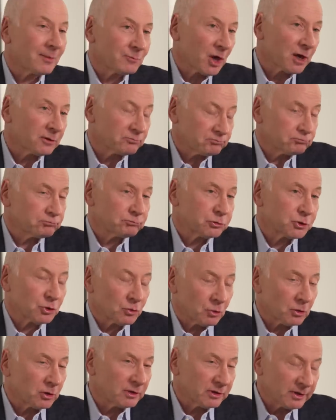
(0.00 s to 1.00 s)
I'm not
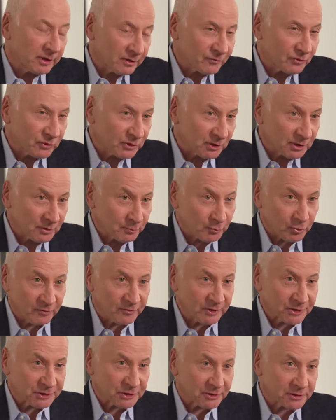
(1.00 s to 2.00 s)
sure if the
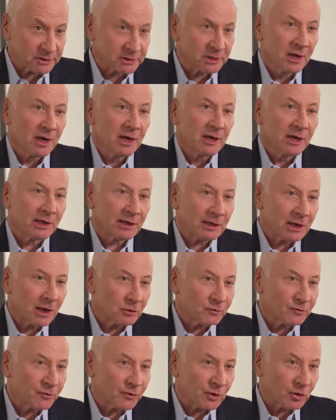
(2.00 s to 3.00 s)
provisions
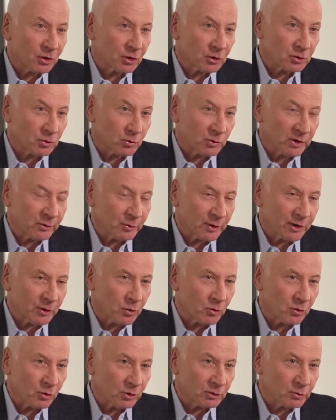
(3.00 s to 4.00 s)
allowed for her to
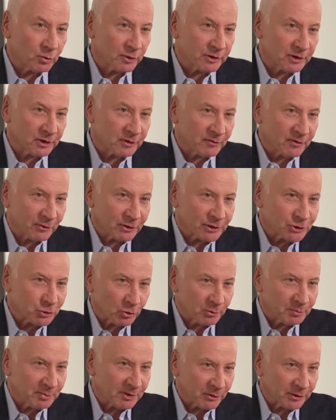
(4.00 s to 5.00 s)
re-record within a very
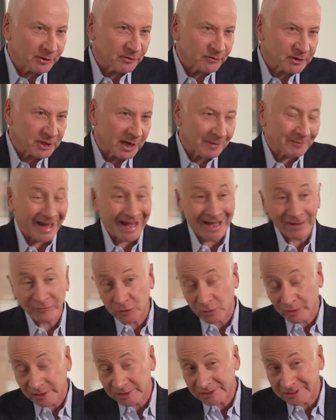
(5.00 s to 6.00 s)
short period of time
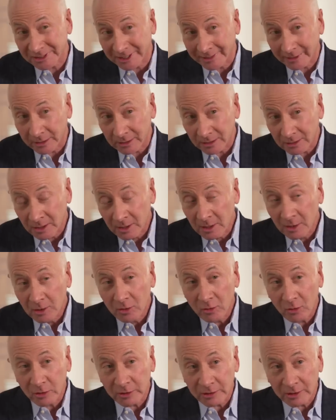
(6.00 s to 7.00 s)
after a sale
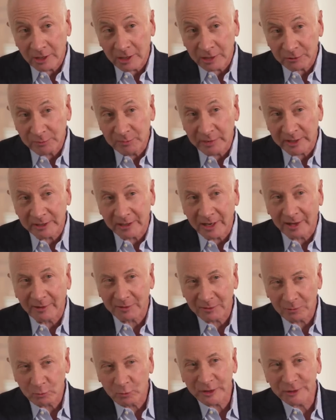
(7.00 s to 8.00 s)
or not, but uh,
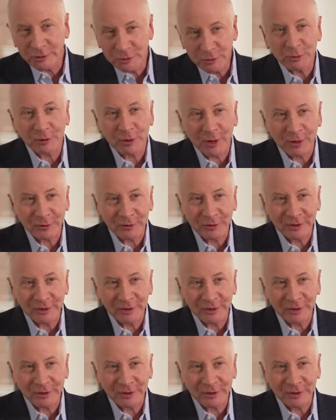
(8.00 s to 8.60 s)
we do know